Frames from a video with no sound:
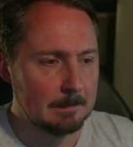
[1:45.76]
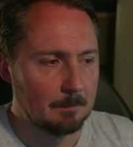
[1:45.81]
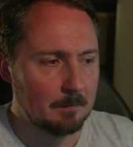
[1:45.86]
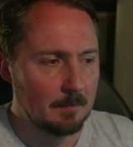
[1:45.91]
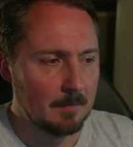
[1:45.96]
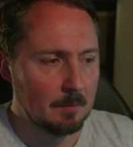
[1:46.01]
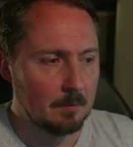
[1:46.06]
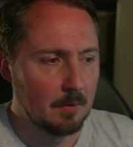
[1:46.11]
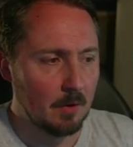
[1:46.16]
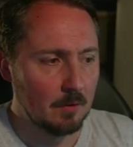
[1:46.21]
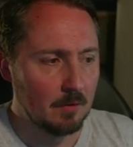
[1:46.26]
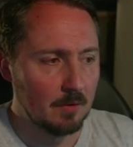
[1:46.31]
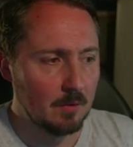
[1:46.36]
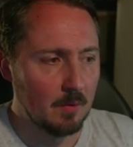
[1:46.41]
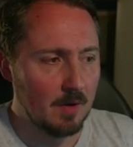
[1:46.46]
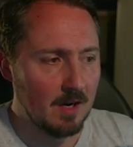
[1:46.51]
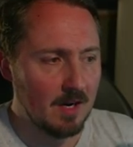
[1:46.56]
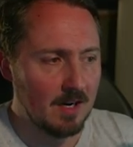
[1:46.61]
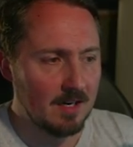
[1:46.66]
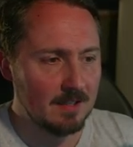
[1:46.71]
Pong
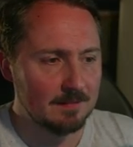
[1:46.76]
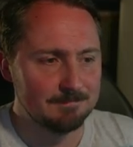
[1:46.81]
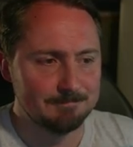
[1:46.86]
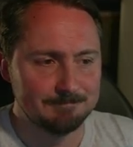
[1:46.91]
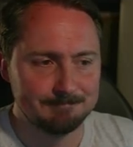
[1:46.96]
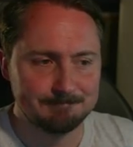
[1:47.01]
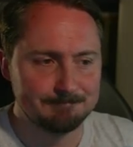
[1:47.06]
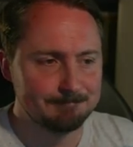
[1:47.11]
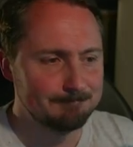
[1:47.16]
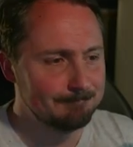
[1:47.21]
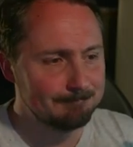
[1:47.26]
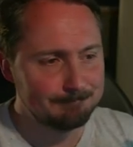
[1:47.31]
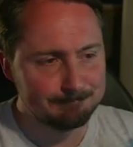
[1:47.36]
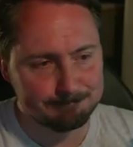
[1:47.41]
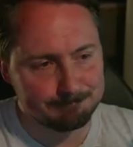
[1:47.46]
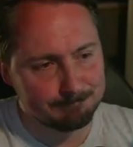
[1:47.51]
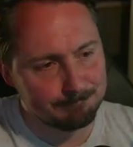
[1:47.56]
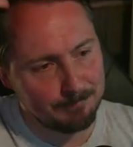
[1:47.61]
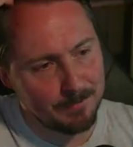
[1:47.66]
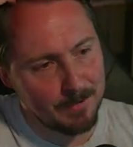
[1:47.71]
Loire,
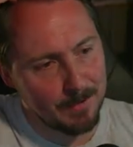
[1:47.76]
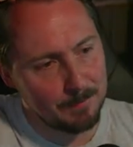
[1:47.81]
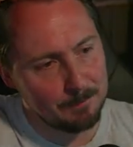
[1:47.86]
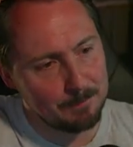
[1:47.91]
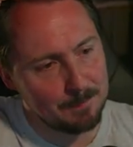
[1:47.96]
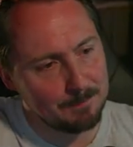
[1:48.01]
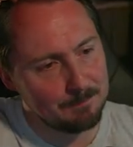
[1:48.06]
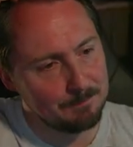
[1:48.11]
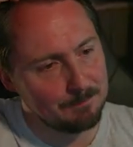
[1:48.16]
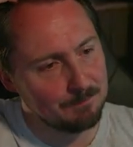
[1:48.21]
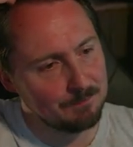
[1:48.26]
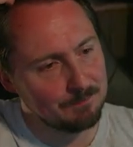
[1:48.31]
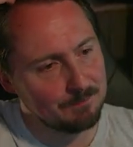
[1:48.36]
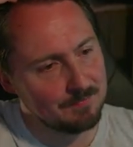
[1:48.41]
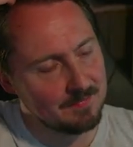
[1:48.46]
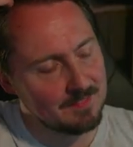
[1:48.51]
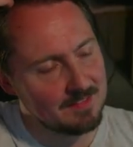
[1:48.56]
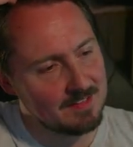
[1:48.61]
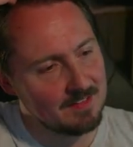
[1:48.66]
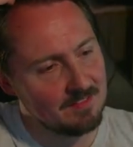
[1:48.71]
nope.
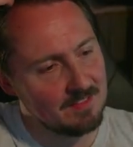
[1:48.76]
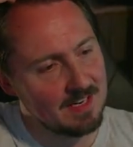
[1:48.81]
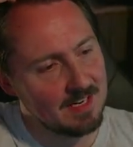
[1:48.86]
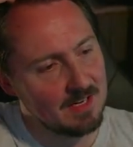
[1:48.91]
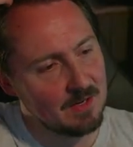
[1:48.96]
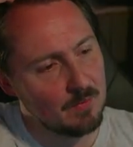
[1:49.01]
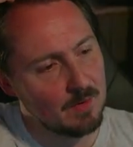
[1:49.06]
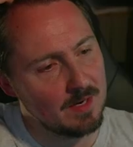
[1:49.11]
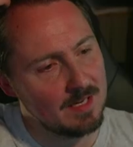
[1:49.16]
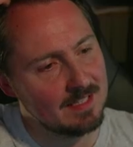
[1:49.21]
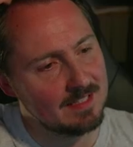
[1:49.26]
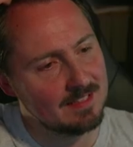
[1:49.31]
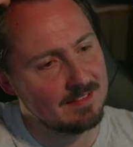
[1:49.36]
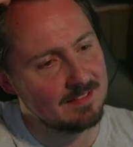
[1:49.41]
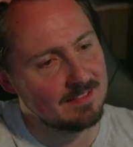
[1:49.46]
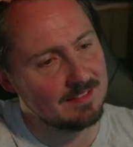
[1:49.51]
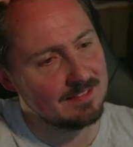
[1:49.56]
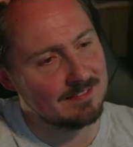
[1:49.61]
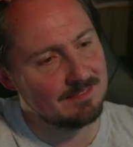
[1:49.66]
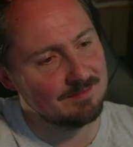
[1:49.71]
70 quid.
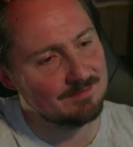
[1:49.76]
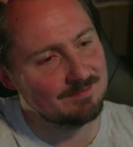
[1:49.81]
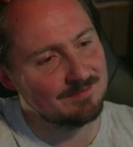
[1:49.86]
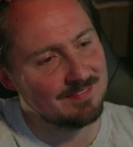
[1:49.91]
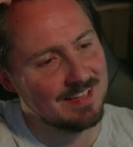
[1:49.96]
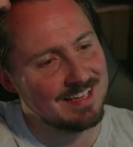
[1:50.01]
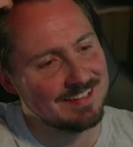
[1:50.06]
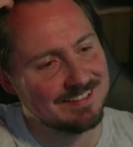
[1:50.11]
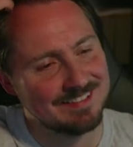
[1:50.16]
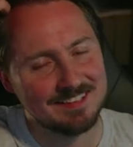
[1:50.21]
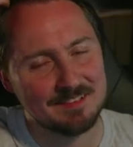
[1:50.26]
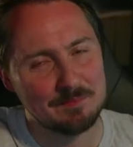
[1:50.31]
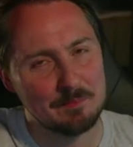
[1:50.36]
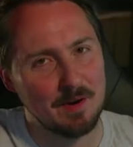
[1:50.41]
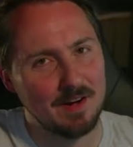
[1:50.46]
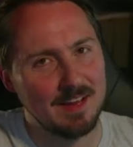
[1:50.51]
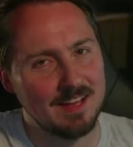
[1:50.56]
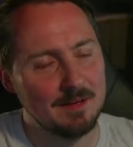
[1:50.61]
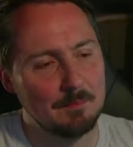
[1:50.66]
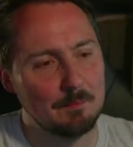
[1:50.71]
That's its
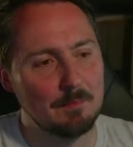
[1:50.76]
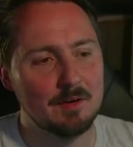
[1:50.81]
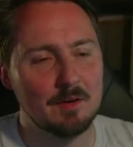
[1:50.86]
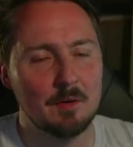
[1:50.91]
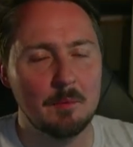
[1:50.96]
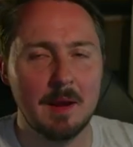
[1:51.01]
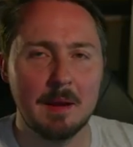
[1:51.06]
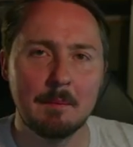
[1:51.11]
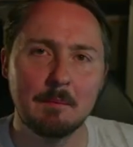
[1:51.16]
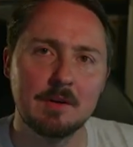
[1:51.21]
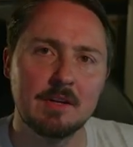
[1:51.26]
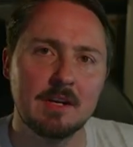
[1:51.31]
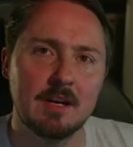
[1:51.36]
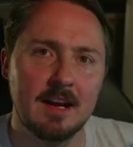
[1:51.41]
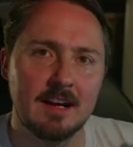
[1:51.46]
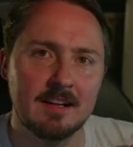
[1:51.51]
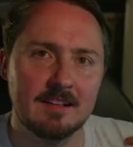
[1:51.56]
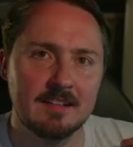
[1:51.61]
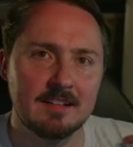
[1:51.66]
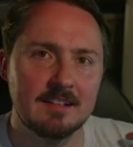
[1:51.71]
money. But remember, you're
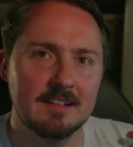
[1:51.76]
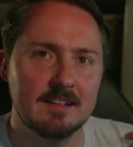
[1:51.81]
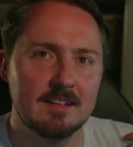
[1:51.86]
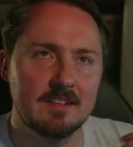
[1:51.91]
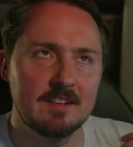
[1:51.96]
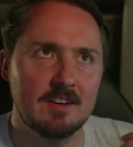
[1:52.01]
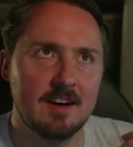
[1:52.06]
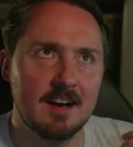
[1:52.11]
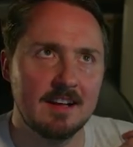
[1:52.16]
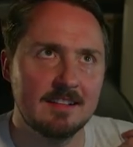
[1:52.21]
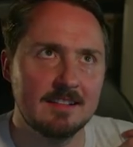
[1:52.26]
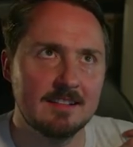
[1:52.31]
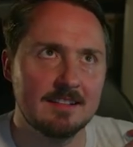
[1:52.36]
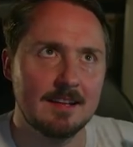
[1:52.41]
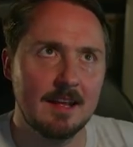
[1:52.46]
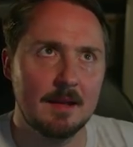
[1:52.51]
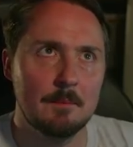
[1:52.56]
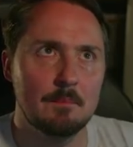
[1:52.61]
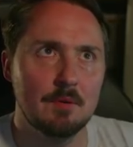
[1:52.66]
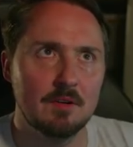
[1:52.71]
adding
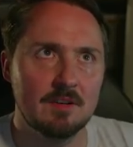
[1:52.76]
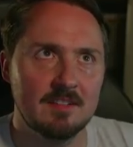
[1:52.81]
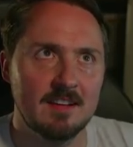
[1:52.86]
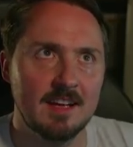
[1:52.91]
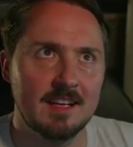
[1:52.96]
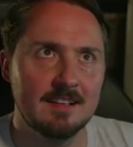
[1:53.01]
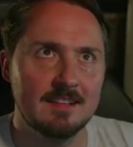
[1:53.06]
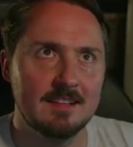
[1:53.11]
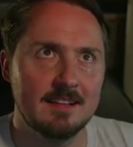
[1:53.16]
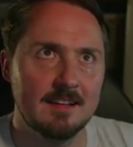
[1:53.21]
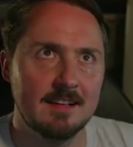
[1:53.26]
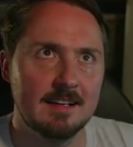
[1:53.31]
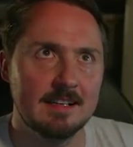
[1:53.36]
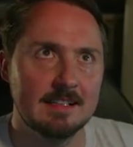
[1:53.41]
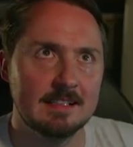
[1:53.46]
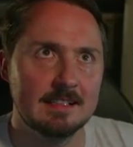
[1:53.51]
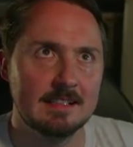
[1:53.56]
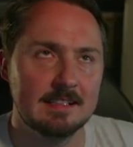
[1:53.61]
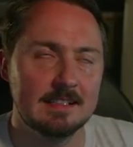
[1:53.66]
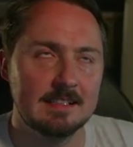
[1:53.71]
10% to that,
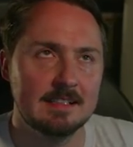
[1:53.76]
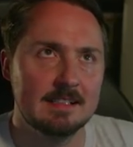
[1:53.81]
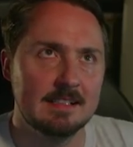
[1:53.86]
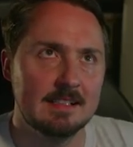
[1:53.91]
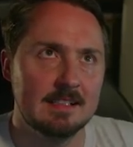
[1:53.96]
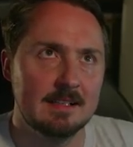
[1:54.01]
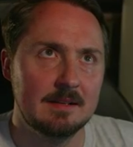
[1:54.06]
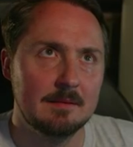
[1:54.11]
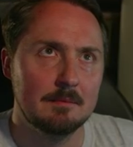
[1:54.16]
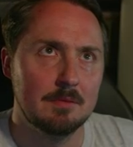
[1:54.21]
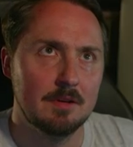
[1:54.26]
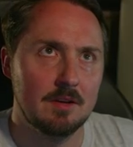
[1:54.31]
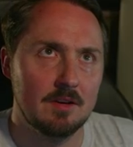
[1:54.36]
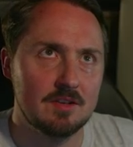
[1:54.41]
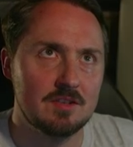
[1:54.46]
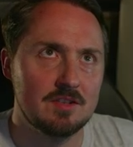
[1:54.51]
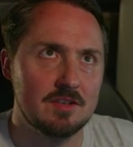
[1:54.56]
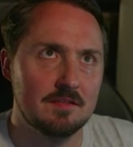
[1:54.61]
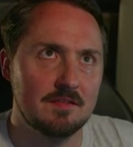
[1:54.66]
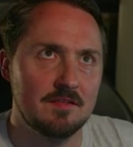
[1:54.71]
plus
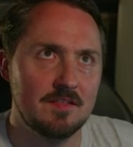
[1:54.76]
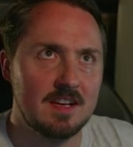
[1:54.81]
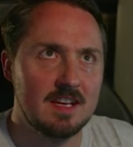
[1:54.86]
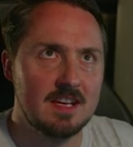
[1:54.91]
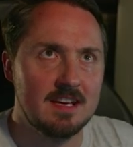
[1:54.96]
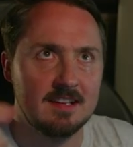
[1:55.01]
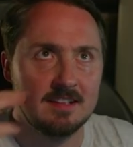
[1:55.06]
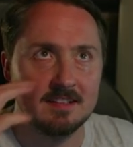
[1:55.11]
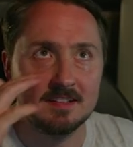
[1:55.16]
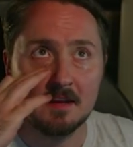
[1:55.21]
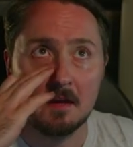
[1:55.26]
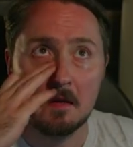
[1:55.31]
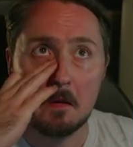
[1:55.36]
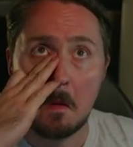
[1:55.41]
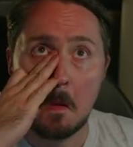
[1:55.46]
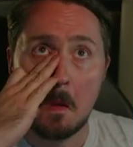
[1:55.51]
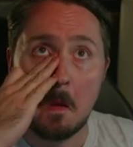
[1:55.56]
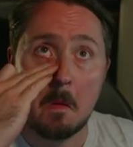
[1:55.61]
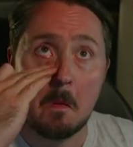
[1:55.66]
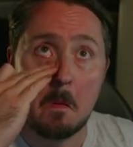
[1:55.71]
your fees,
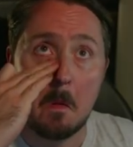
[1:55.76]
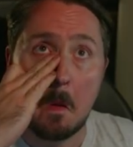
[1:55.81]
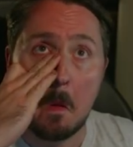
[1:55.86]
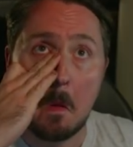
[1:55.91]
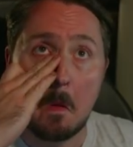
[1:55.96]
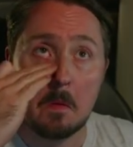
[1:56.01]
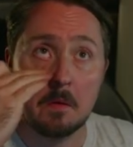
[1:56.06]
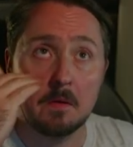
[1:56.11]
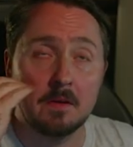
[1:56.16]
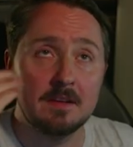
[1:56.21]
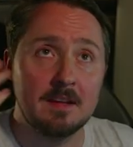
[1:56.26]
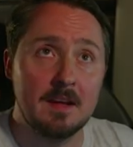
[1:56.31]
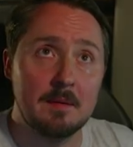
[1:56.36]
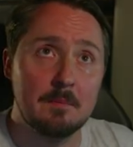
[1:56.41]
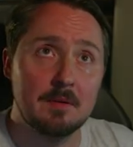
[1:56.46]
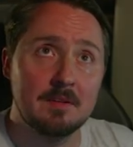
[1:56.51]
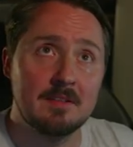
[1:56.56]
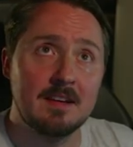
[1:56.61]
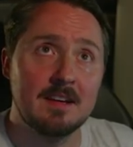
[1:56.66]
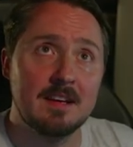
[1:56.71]
or your
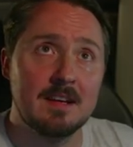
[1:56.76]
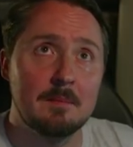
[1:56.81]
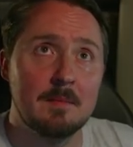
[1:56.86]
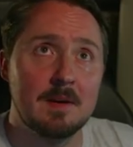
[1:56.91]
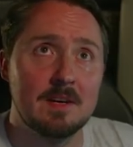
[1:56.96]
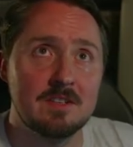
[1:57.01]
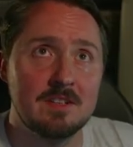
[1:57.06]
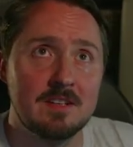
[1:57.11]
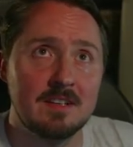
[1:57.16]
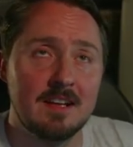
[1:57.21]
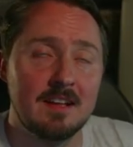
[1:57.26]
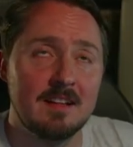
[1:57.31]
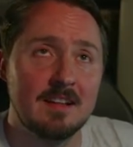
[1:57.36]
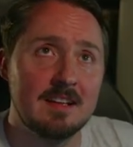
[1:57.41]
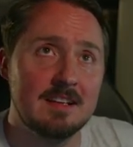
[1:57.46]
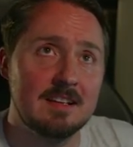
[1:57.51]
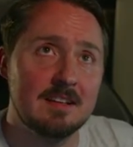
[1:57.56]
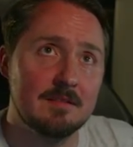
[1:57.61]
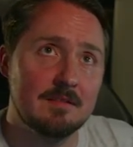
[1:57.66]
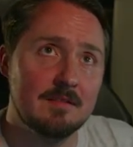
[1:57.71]
10% commission, and then
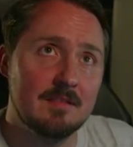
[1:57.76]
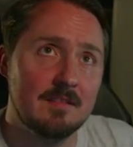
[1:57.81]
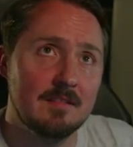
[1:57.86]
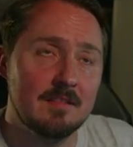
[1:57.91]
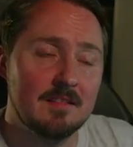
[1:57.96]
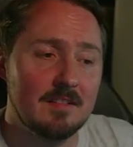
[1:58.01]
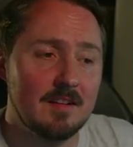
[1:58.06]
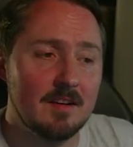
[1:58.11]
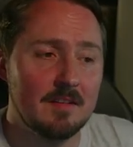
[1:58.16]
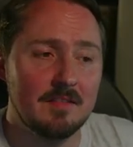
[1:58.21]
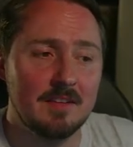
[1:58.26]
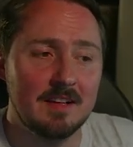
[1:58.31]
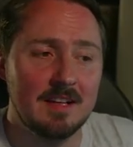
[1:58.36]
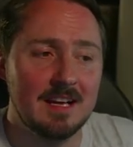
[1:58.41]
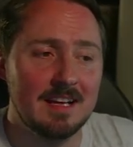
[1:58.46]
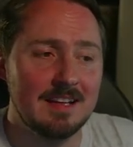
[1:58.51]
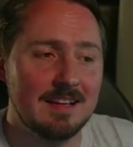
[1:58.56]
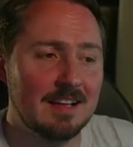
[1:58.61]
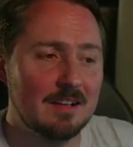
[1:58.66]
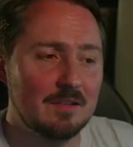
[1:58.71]
your stuff and that.
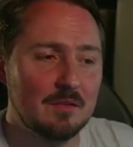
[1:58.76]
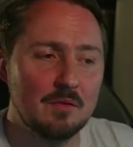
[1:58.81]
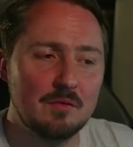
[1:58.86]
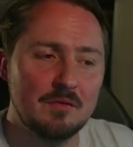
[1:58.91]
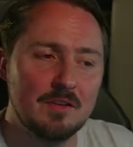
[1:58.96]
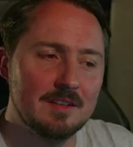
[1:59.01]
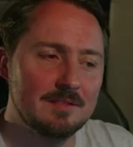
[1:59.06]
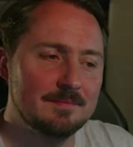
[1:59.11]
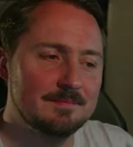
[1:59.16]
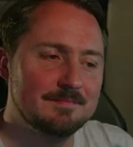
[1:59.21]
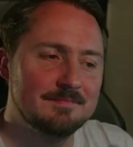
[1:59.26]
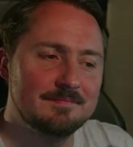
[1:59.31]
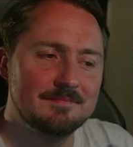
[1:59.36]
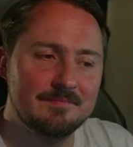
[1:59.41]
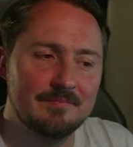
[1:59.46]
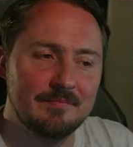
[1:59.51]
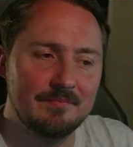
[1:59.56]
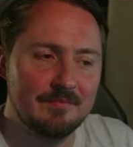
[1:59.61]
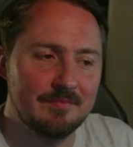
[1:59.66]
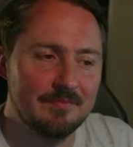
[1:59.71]
That's over.
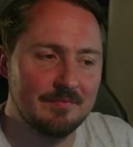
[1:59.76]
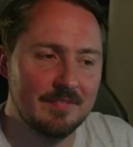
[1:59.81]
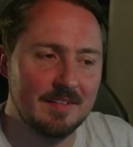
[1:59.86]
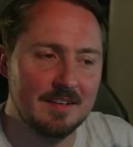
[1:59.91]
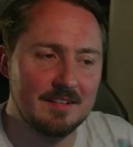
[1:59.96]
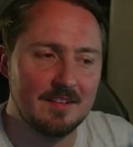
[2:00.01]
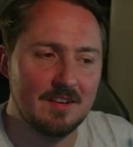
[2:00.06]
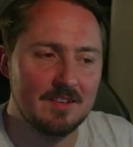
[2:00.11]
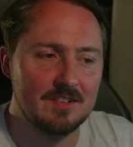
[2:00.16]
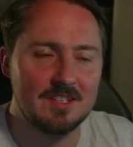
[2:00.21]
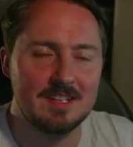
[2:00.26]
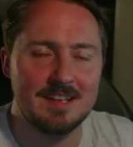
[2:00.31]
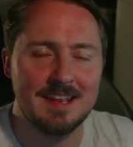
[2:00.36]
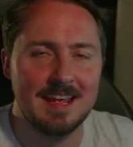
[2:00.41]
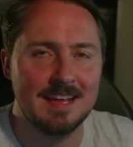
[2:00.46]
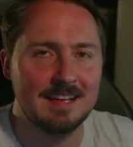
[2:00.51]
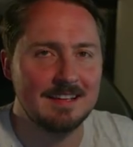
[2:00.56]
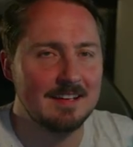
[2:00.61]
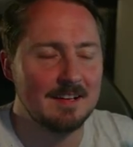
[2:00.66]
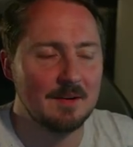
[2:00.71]
It's touching
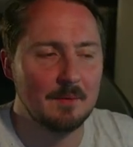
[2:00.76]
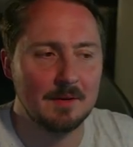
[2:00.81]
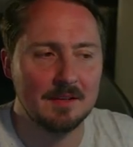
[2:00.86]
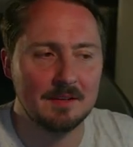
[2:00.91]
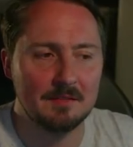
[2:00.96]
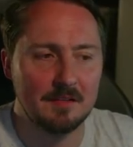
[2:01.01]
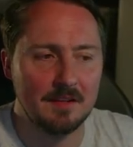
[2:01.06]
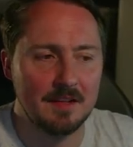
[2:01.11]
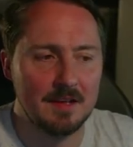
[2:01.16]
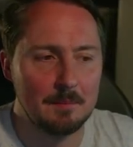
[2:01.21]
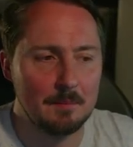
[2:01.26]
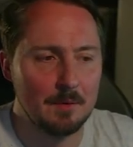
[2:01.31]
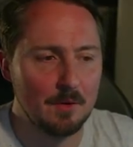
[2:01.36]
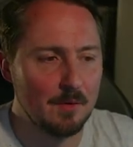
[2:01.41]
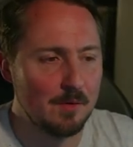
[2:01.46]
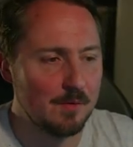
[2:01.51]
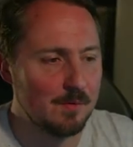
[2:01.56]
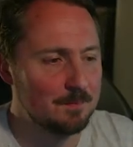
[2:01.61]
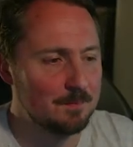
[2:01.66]
90 quid for that bottle.